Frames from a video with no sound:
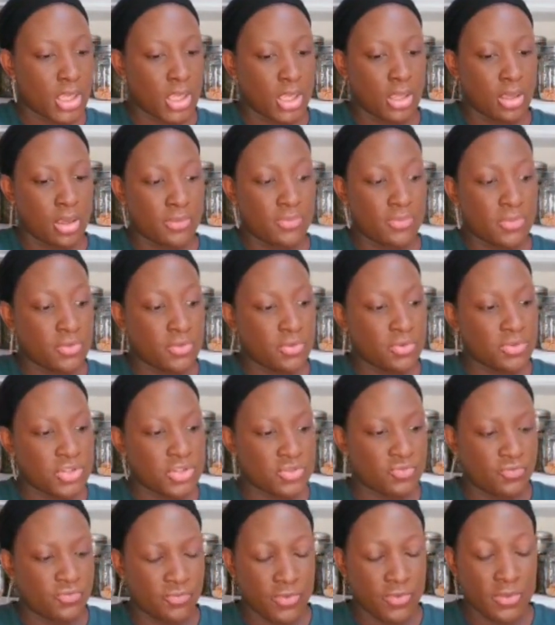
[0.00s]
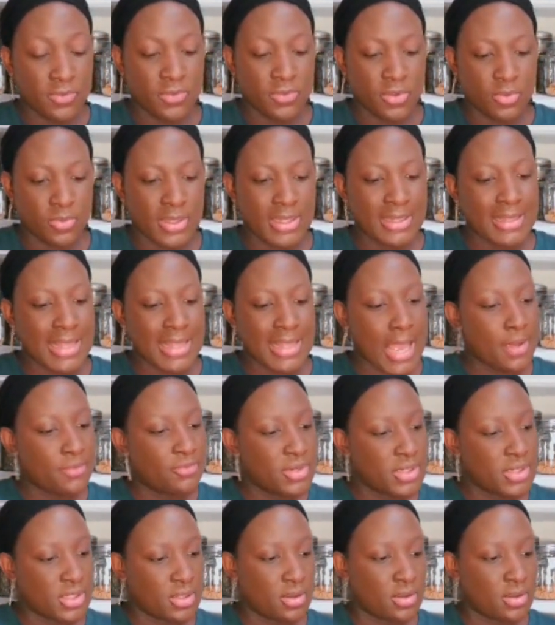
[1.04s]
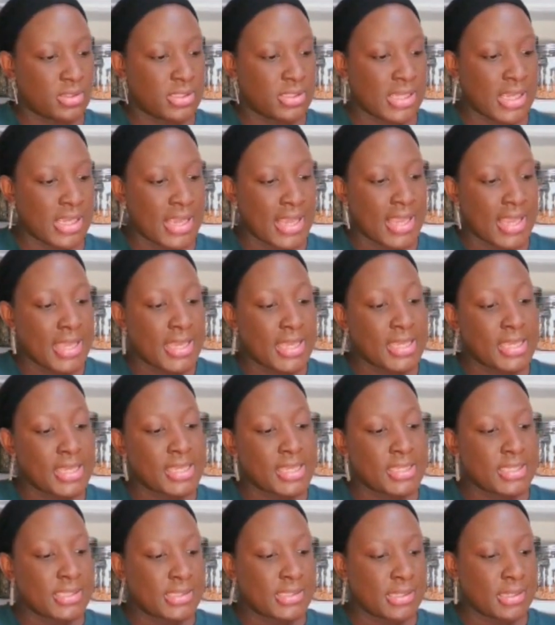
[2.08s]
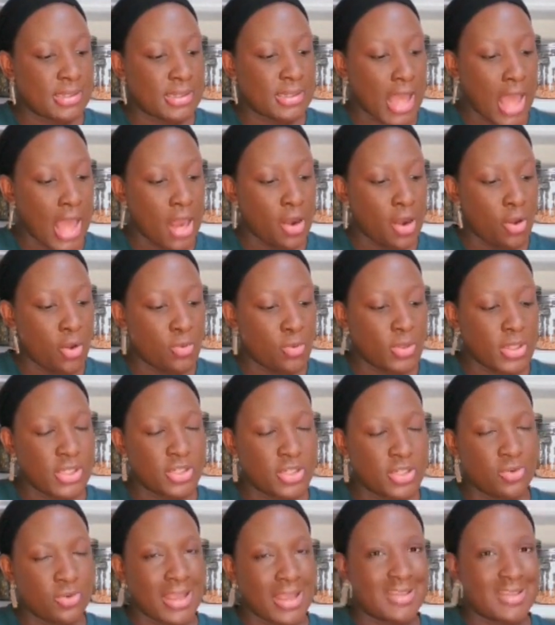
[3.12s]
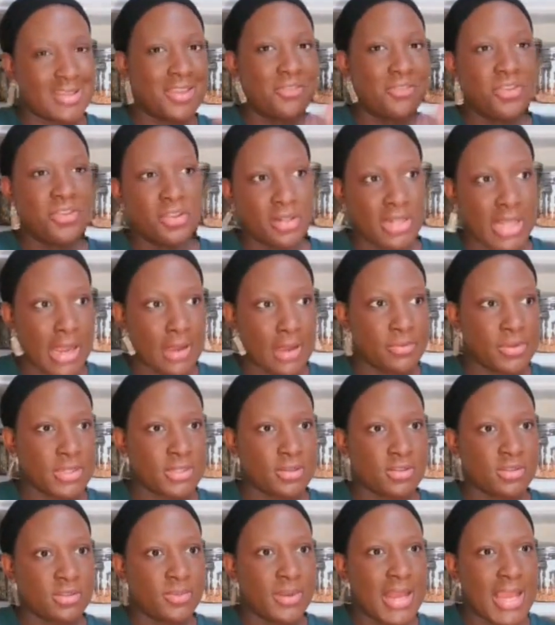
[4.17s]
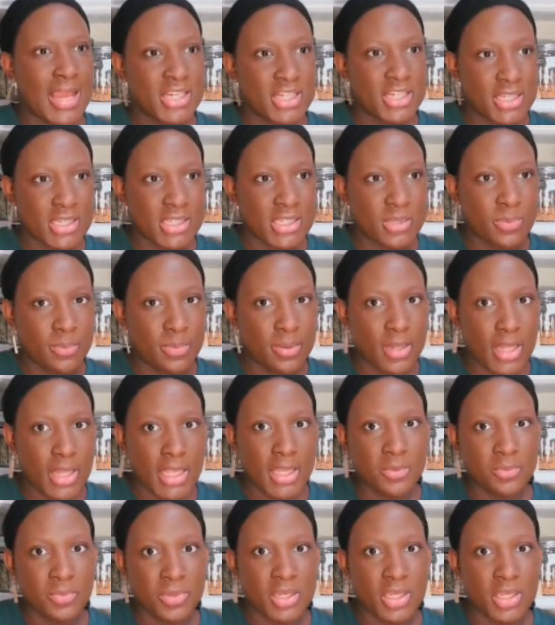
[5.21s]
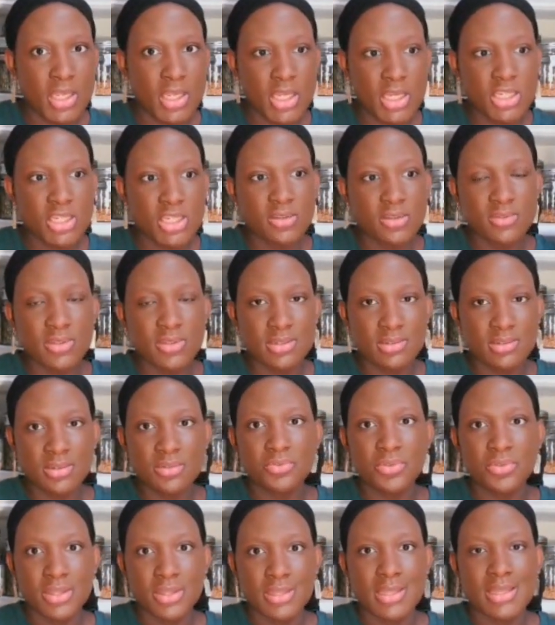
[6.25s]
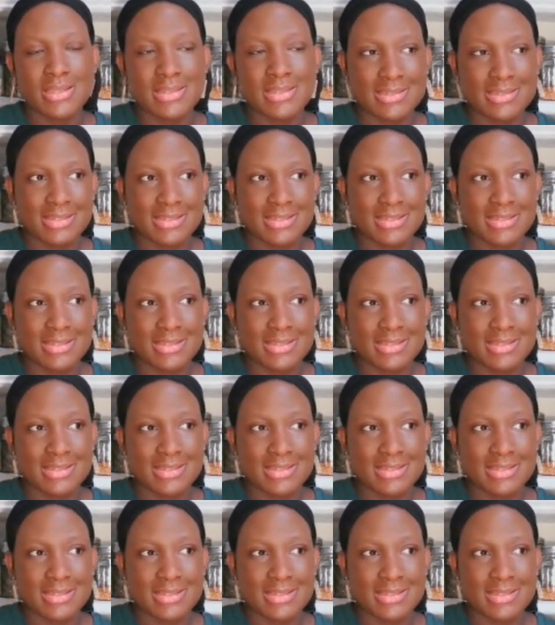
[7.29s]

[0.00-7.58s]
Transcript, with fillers: of the reviewing lab results is not only do I give you the lab results, but I actually explain what each of the different things